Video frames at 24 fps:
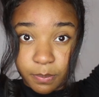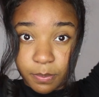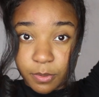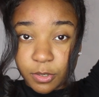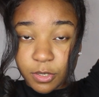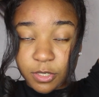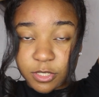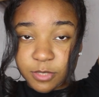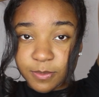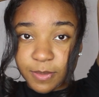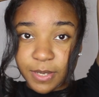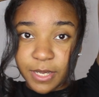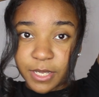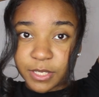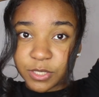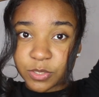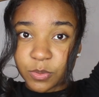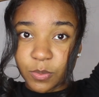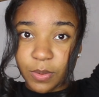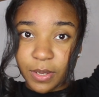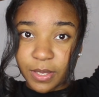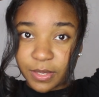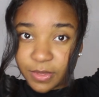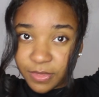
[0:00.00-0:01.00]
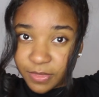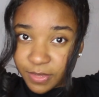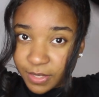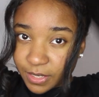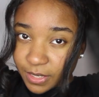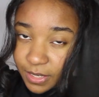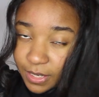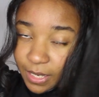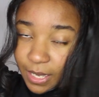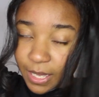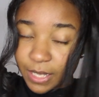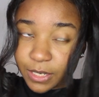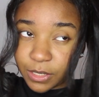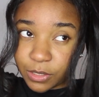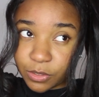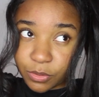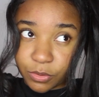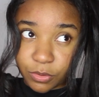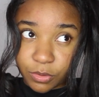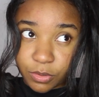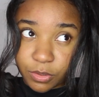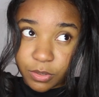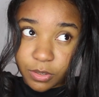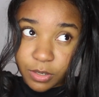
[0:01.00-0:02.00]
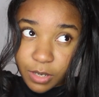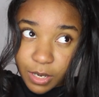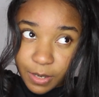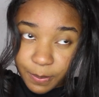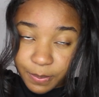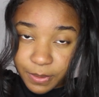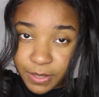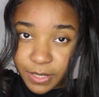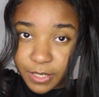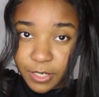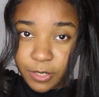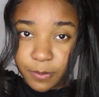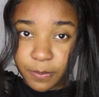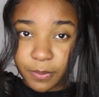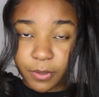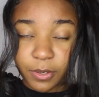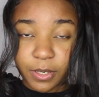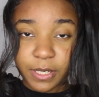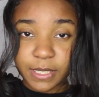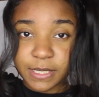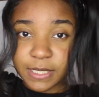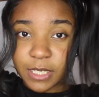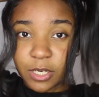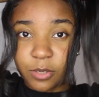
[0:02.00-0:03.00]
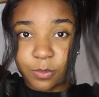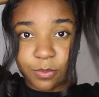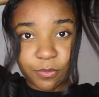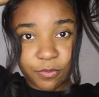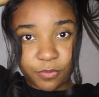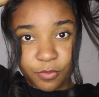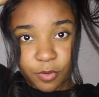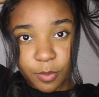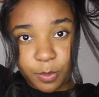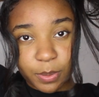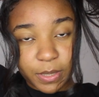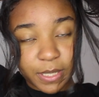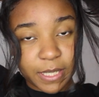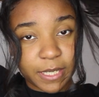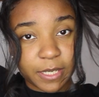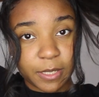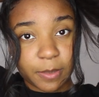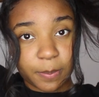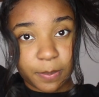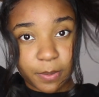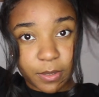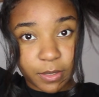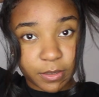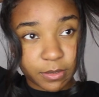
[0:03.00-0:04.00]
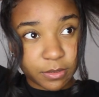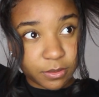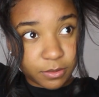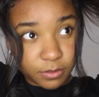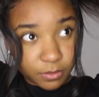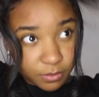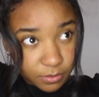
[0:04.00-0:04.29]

Because my hair is quite thick and long, I put it in a ponytail before I put it in a bun.